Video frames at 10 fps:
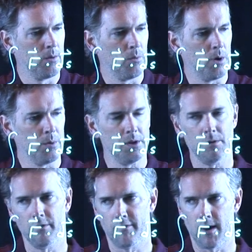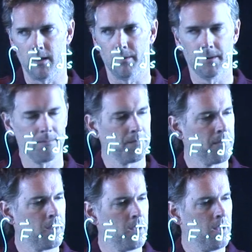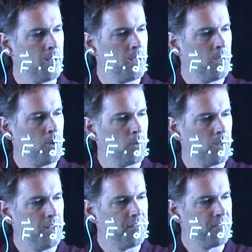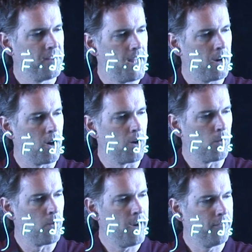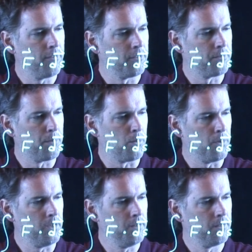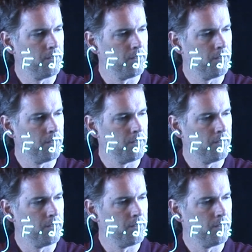where we do the following. Let's set our reference point